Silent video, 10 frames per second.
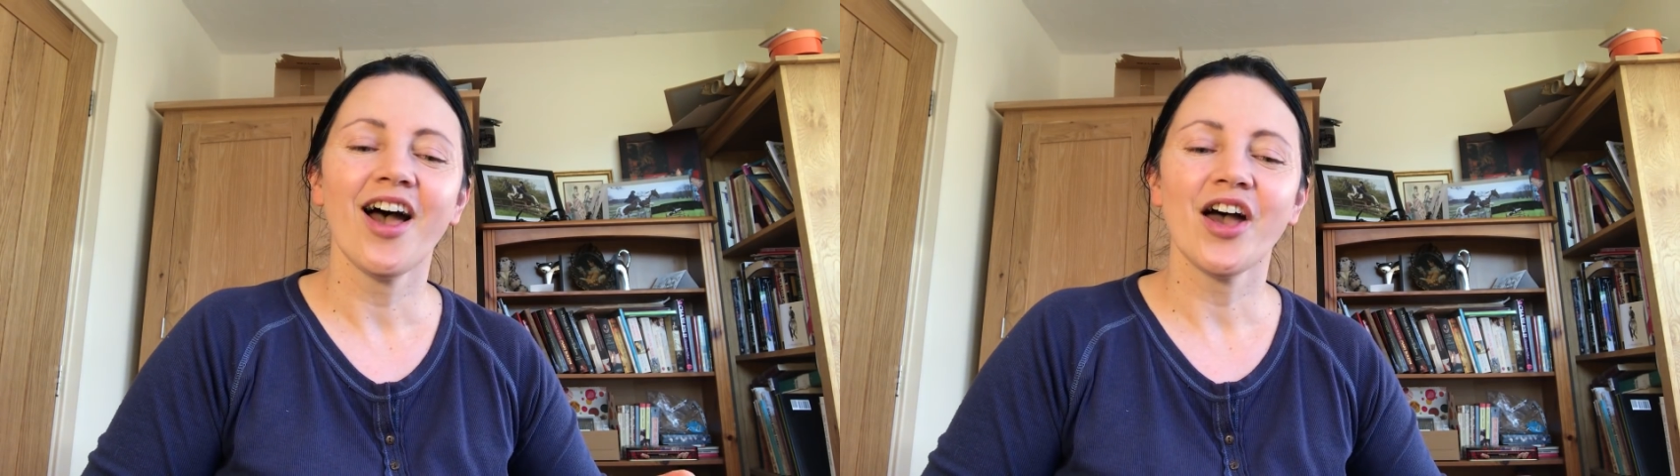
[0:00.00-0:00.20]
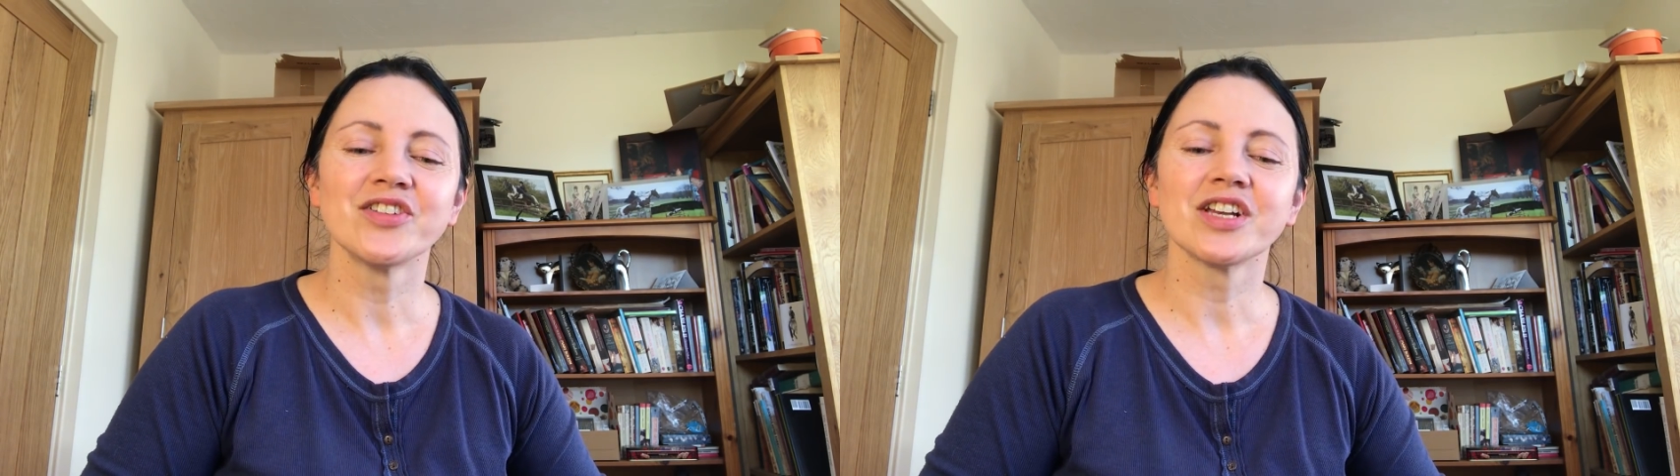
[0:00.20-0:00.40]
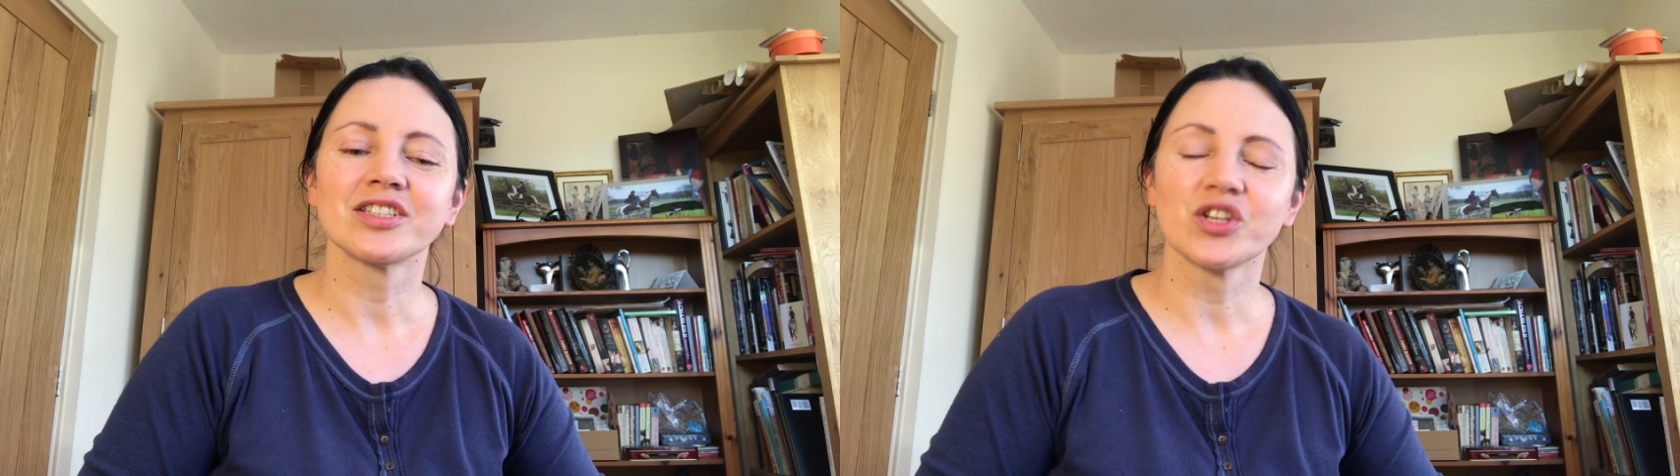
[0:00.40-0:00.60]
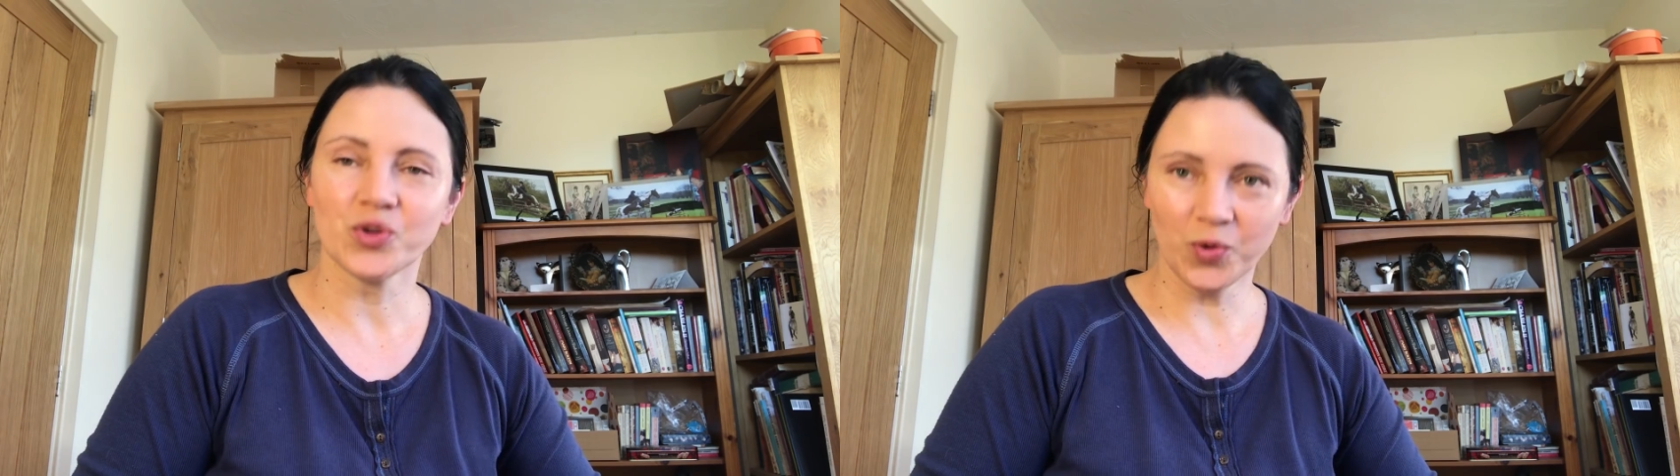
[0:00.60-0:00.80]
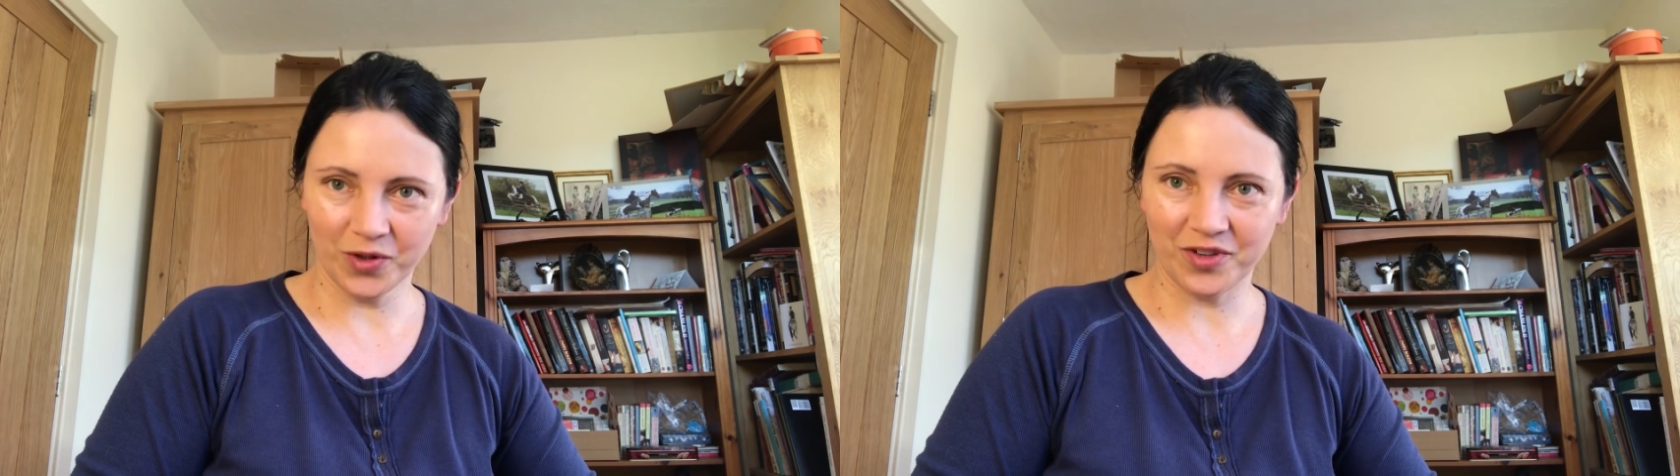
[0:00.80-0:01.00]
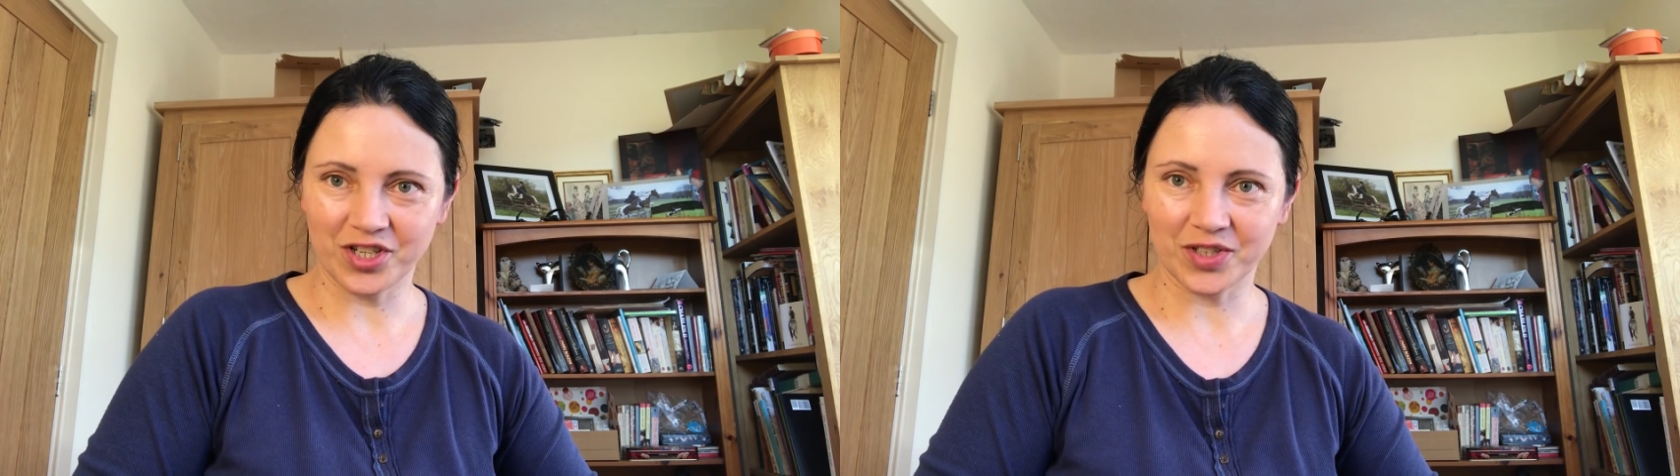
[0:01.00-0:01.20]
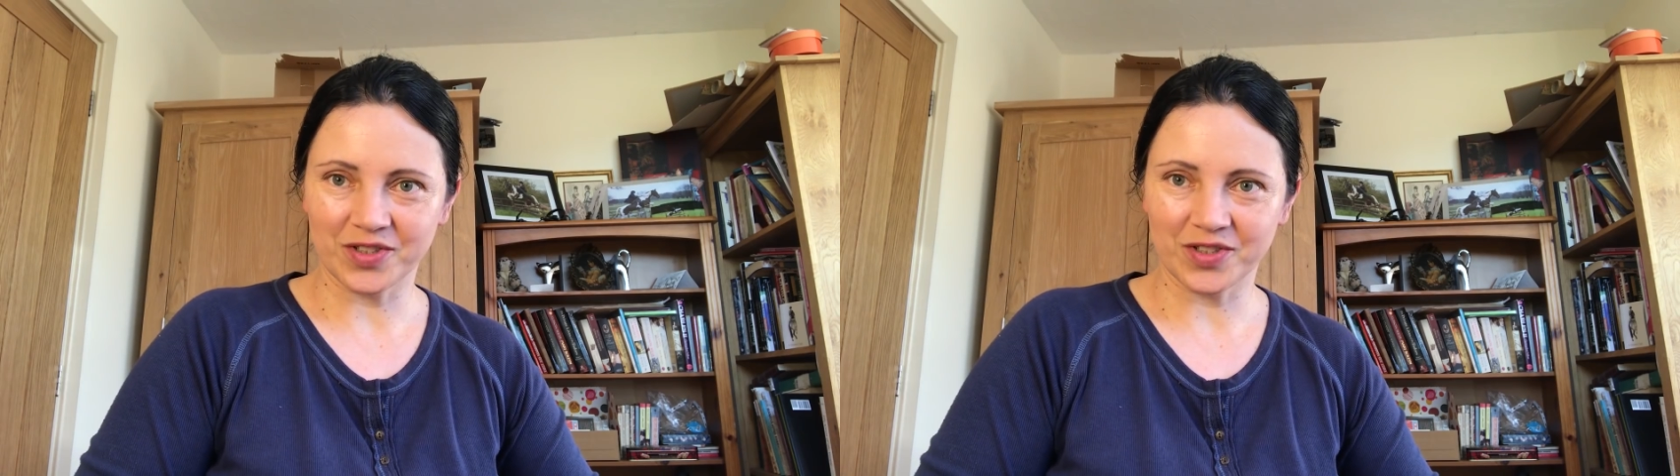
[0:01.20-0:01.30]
and just a short feature